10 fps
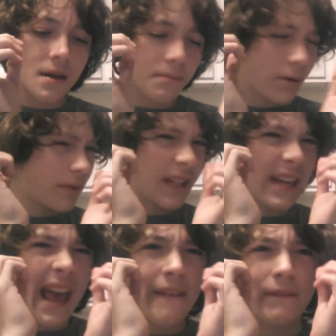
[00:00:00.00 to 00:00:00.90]
Perfect in
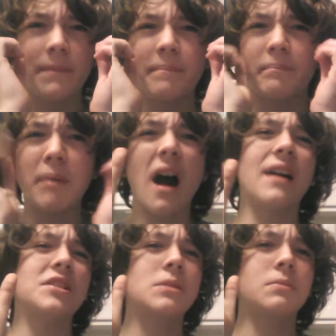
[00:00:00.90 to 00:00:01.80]
every
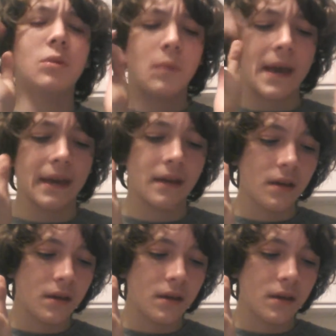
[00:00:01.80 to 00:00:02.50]
possible way.